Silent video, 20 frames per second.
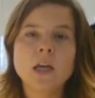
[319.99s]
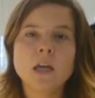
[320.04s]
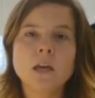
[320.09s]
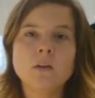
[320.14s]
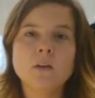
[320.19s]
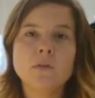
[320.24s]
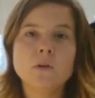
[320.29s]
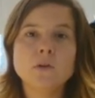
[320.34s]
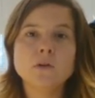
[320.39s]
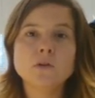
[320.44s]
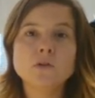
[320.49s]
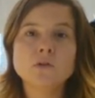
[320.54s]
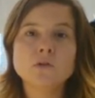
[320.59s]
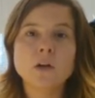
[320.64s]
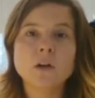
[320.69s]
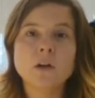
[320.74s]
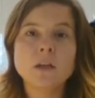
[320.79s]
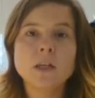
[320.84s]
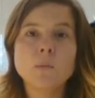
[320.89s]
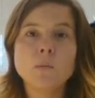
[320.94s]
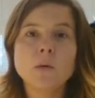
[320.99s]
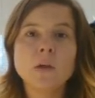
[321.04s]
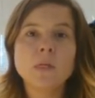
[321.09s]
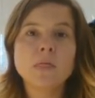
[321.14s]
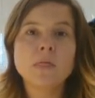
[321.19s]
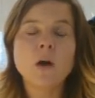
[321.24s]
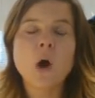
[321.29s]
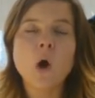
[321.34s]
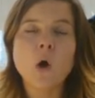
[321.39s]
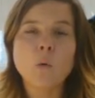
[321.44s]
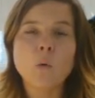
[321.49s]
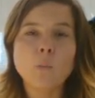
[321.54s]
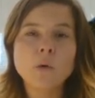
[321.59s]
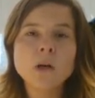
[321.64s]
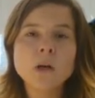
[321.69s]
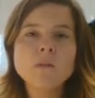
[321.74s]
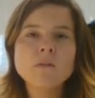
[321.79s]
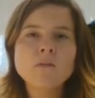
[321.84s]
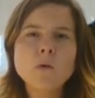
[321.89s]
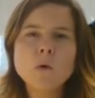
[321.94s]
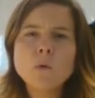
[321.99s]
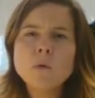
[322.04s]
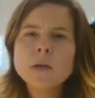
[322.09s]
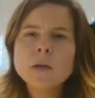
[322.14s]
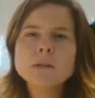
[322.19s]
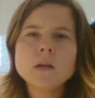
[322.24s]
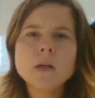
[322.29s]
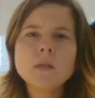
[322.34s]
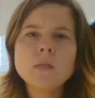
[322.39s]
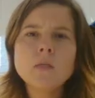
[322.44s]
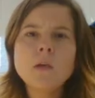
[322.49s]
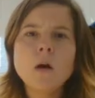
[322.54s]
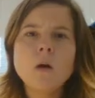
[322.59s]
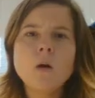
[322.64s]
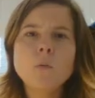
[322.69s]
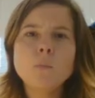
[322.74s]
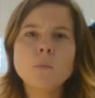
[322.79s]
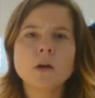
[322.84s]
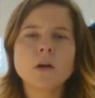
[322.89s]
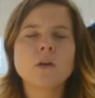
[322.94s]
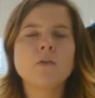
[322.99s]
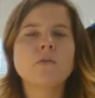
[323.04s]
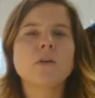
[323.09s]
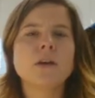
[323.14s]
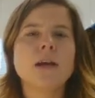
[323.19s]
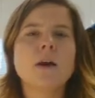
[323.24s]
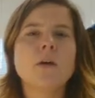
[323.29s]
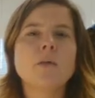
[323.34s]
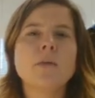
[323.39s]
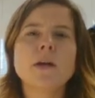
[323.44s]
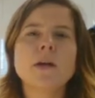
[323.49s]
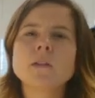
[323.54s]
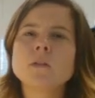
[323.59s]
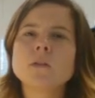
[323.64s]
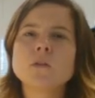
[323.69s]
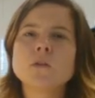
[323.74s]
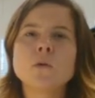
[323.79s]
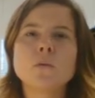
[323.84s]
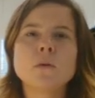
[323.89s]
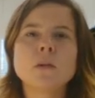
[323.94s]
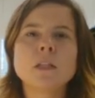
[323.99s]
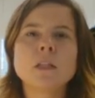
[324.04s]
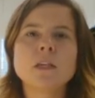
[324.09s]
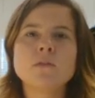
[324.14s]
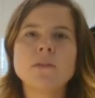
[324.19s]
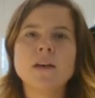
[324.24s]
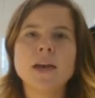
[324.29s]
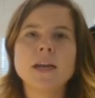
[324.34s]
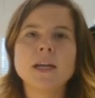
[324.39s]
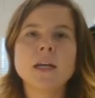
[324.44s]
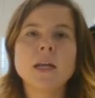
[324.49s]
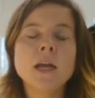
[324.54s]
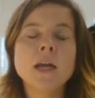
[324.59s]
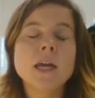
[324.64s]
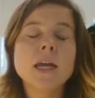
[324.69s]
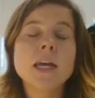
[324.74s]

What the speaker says: If they're struggling with the homework, focus on the homework for now. That's totally fine.